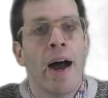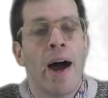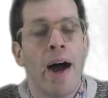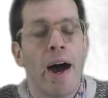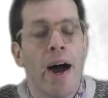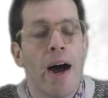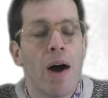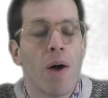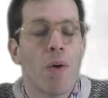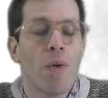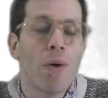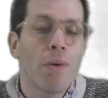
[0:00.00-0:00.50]

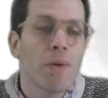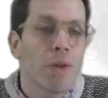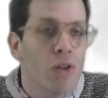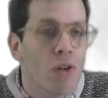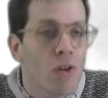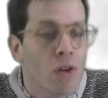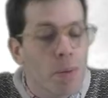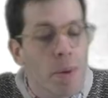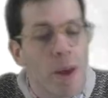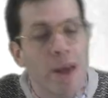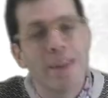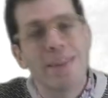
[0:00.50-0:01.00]
When we
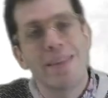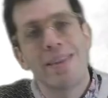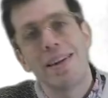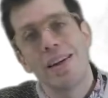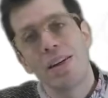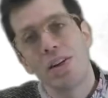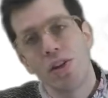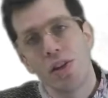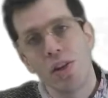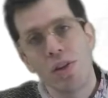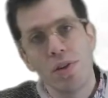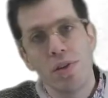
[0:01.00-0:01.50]
talk about
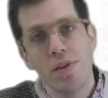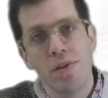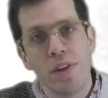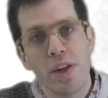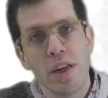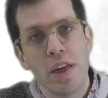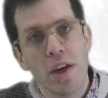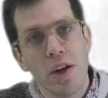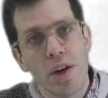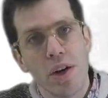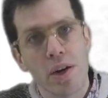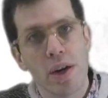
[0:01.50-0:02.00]
digital
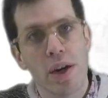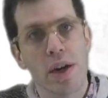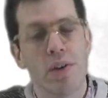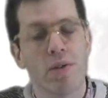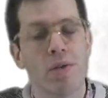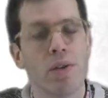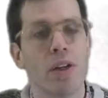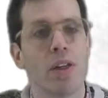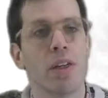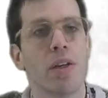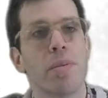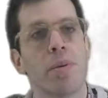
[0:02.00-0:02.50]
video,
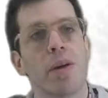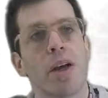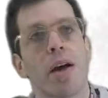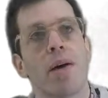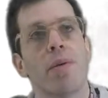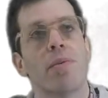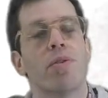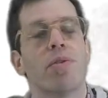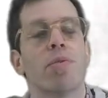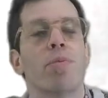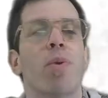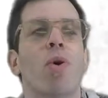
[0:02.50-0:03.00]
it really
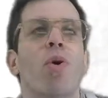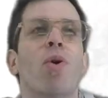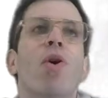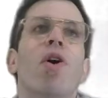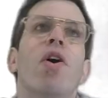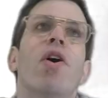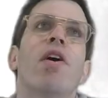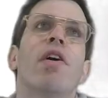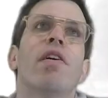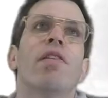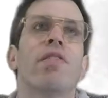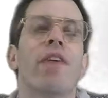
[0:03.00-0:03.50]
becomes
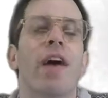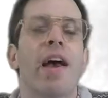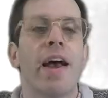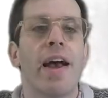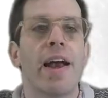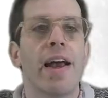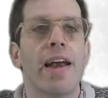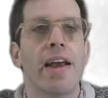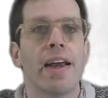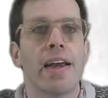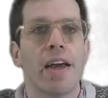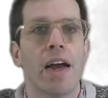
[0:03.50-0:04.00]
more of
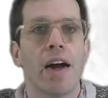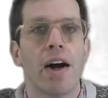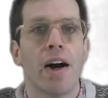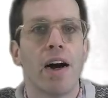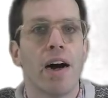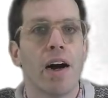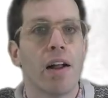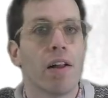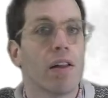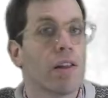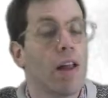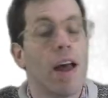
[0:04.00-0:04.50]
a
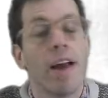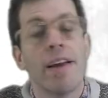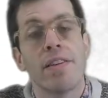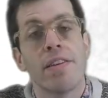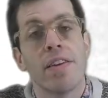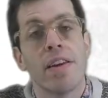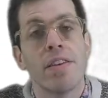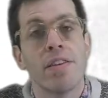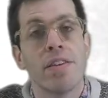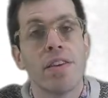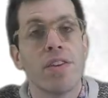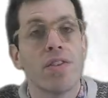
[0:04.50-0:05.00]
light
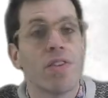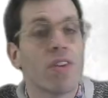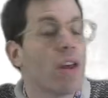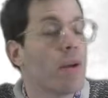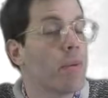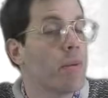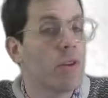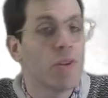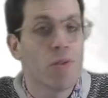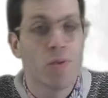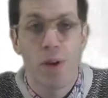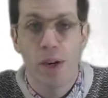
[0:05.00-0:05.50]
sensor,
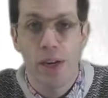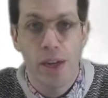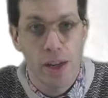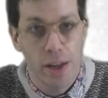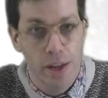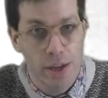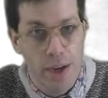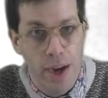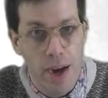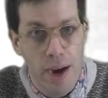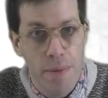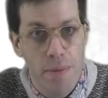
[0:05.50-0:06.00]
same as a
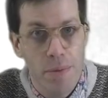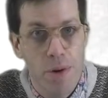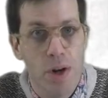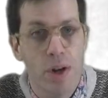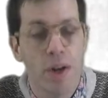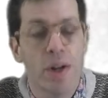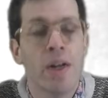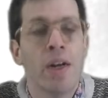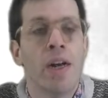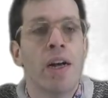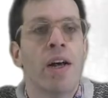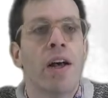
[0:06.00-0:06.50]
regular
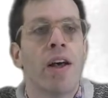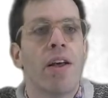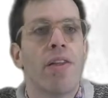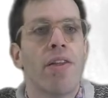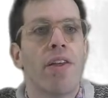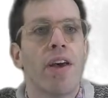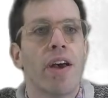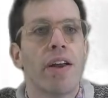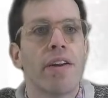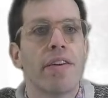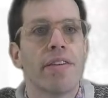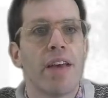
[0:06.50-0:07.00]
camera,
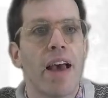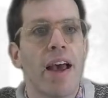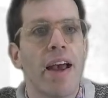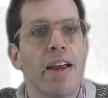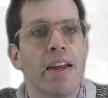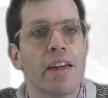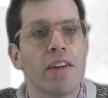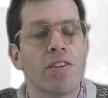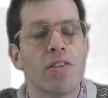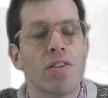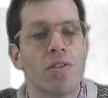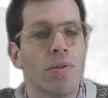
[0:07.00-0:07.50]
that
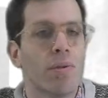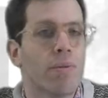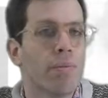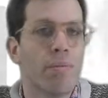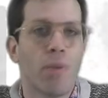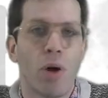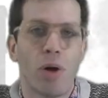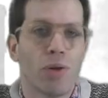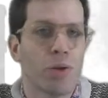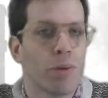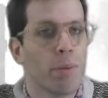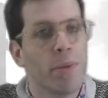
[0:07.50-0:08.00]
takes
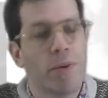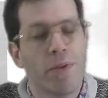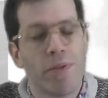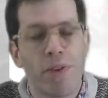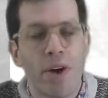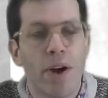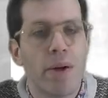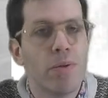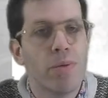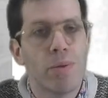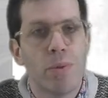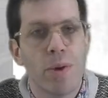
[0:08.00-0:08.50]
multiple
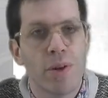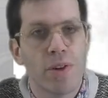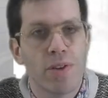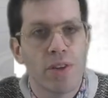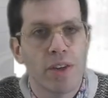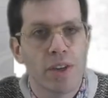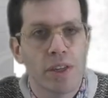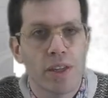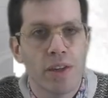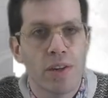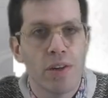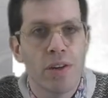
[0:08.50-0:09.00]
frames per
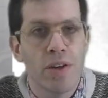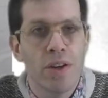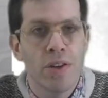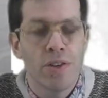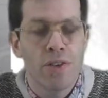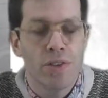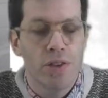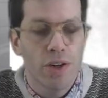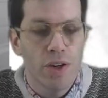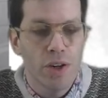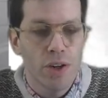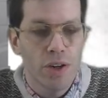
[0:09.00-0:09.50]
second.
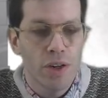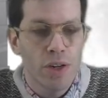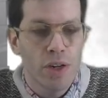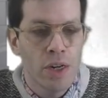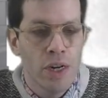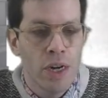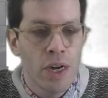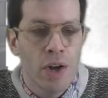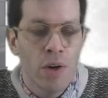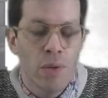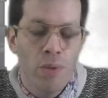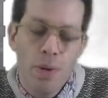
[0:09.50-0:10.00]
So
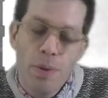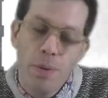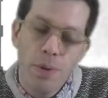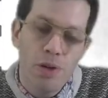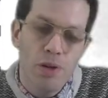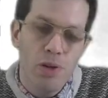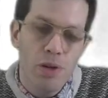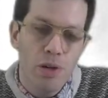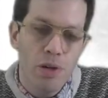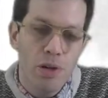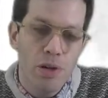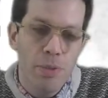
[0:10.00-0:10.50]
when we're
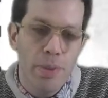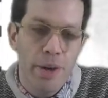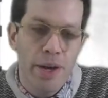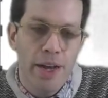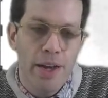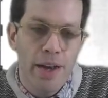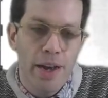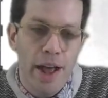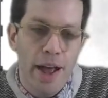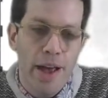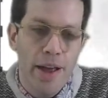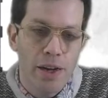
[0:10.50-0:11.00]
talking
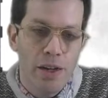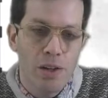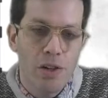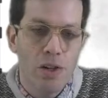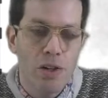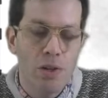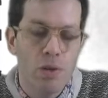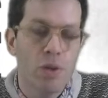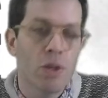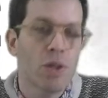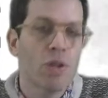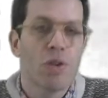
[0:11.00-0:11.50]
about
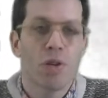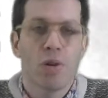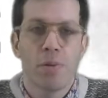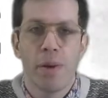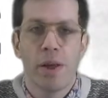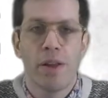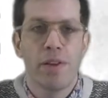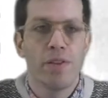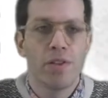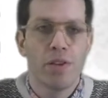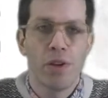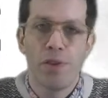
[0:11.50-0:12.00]
analog, we talk
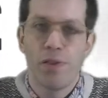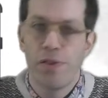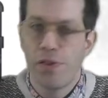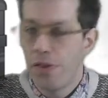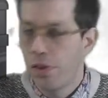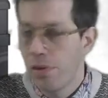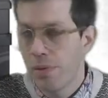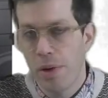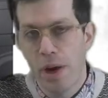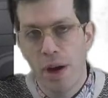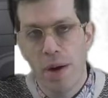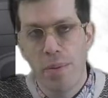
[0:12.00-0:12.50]
about those old
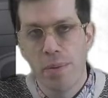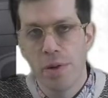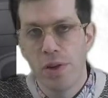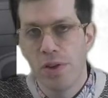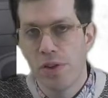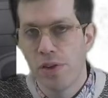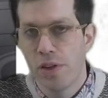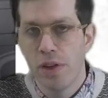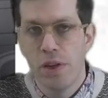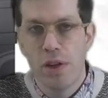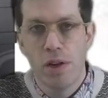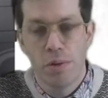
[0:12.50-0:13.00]
film
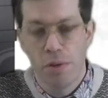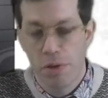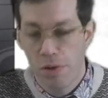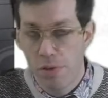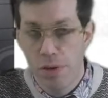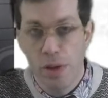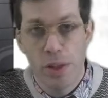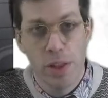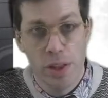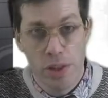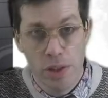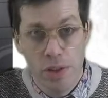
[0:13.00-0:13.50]
cameras that nobody
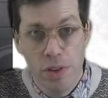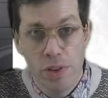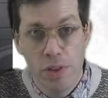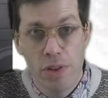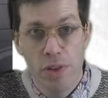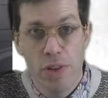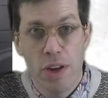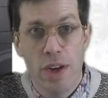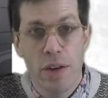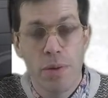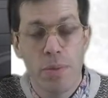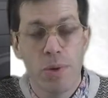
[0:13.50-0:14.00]
really
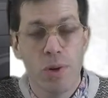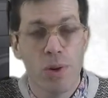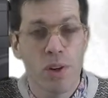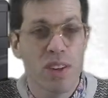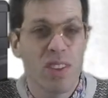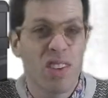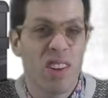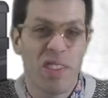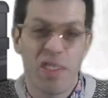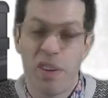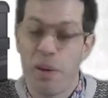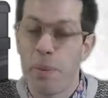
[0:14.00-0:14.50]
uses anymore
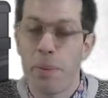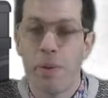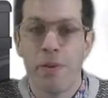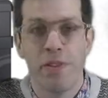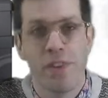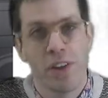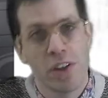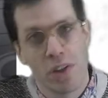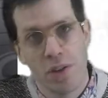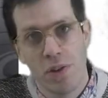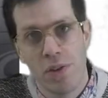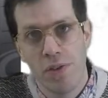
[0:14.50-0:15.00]
except on
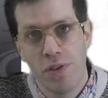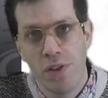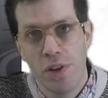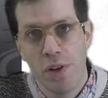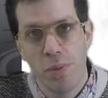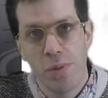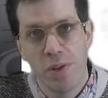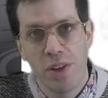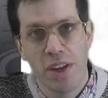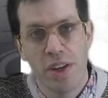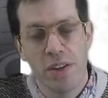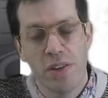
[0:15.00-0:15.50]
professional
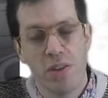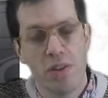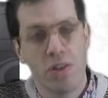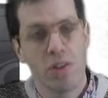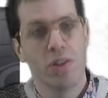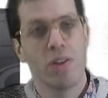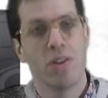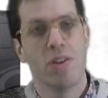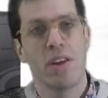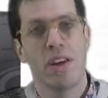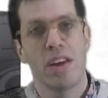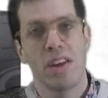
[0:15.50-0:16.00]
film sets
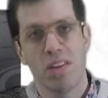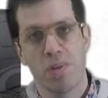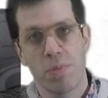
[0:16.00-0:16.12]
due to the